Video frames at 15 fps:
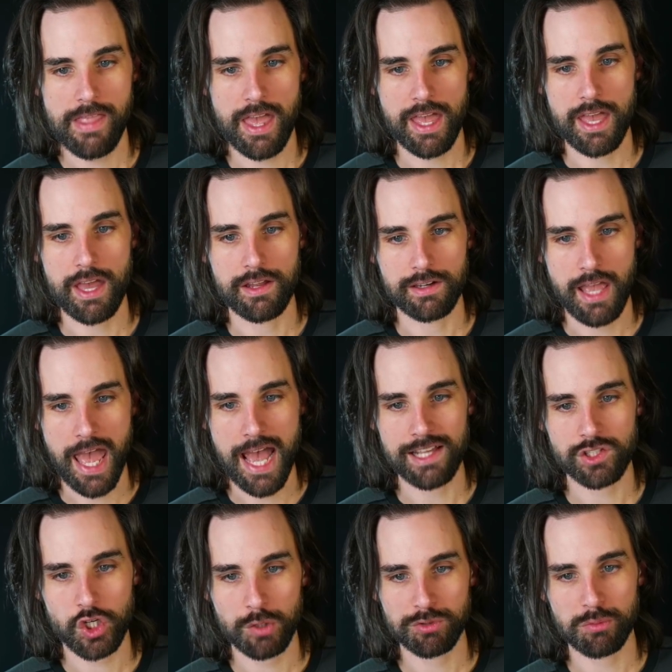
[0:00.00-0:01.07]
And
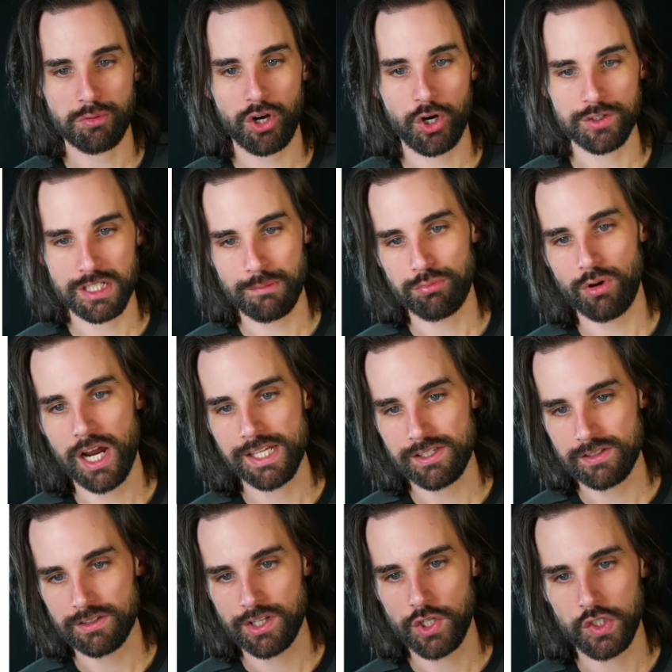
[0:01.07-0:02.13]
as cryptocurrency
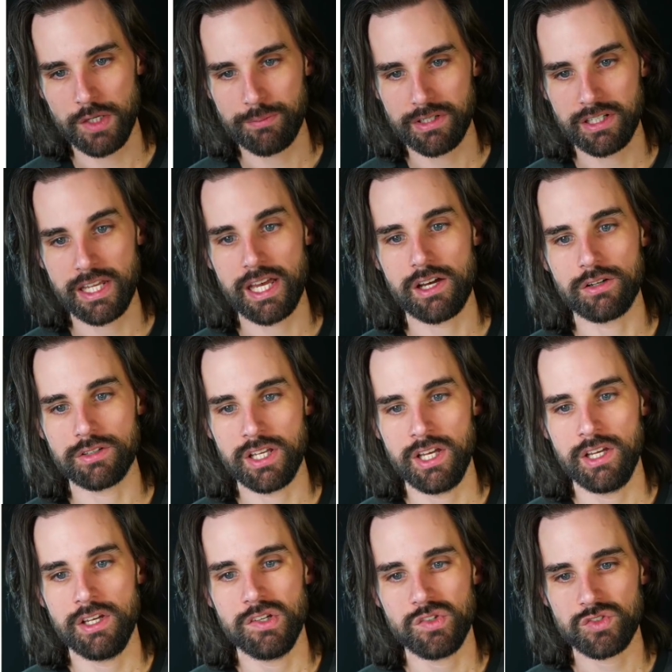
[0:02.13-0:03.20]
prices go up and down,
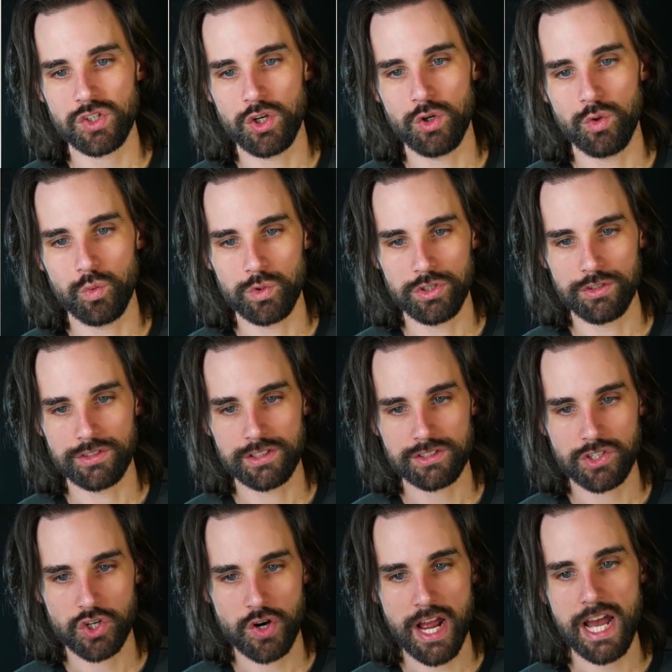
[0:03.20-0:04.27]
so will
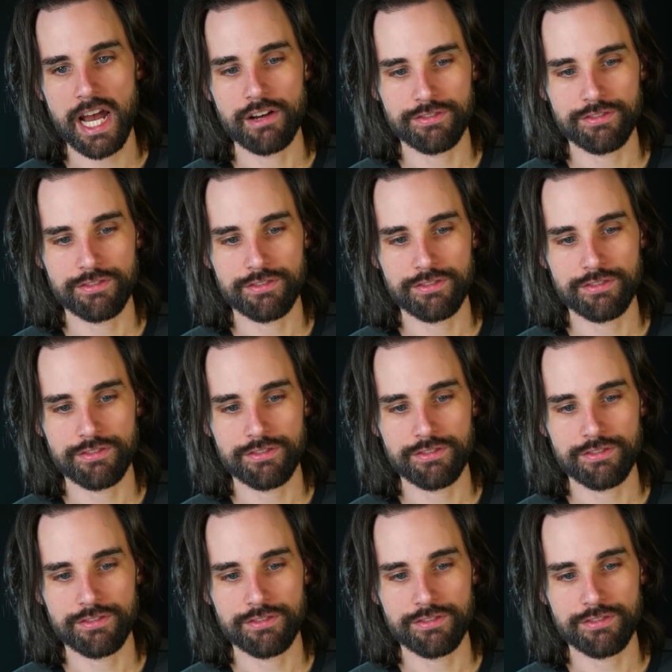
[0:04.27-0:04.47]
this graph,